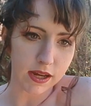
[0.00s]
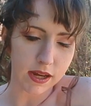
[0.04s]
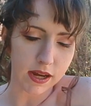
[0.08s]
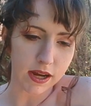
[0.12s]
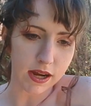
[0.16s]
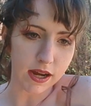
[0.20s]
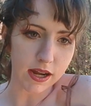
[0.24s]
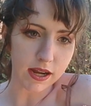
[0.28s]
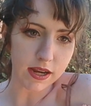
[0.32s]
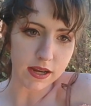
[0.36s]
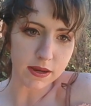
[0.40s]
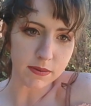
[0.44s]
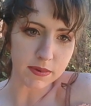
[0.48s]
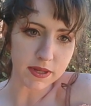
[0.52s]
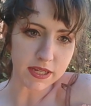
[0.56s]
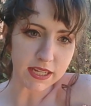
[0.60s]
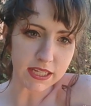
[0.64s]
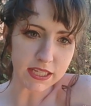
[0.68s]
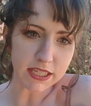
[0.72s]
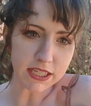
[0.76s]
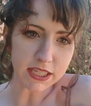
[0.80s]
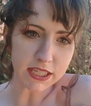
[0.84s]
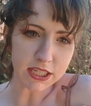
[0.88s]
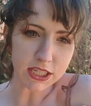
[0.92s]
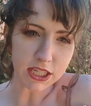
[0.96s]
I am
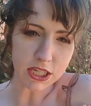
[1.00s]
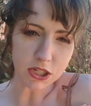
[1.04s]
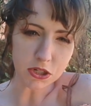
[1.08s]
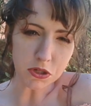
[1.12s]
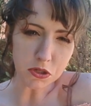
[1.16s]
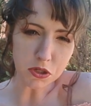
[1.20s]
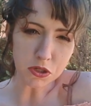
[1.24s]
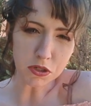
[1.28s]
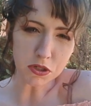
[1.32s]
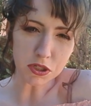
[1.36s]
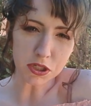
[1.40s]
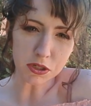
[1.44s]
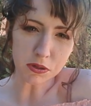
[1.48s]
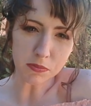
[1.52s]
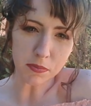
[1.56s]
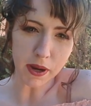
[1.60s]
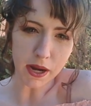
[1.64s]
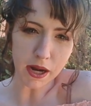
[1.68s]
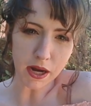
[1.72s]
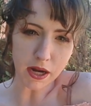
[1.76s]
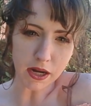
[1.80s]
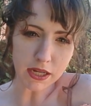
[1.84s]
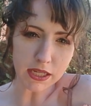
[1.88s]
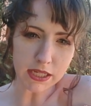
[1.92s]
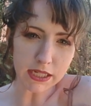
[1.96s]
against gender neutral
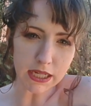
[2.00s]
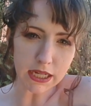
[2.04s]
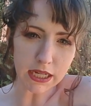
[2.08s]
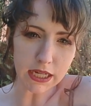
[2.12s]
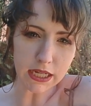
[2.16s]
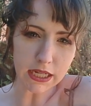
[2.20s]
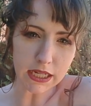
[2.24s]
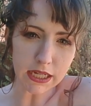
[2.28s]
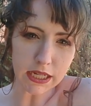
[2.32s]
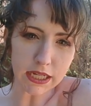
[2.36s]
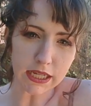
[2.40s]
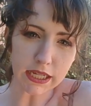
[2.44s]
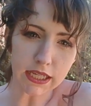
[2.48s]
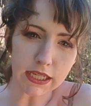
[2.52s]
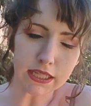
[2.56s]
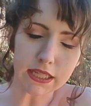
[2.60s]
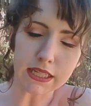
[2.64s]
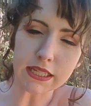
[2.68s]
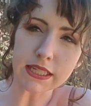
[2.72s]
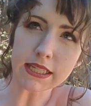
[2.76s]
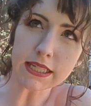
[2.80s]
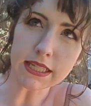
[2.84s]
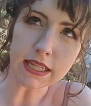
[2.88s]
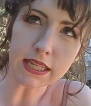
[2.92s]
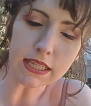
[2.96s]
parenting in the
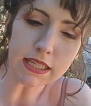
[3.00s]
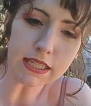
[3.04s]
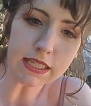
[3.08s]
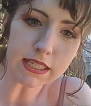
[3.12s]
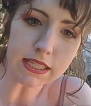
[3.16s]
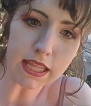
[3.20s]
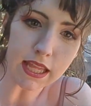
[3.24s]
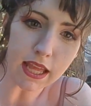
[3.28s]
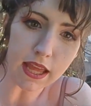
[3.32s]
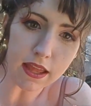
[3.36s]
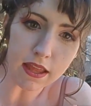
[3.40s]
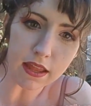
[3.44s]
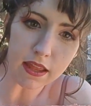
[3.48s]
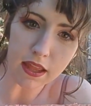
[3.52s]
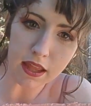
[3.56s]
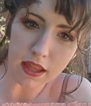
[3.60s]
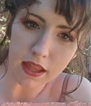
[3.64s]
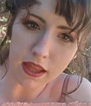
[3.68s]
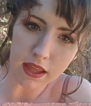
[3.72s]
sense that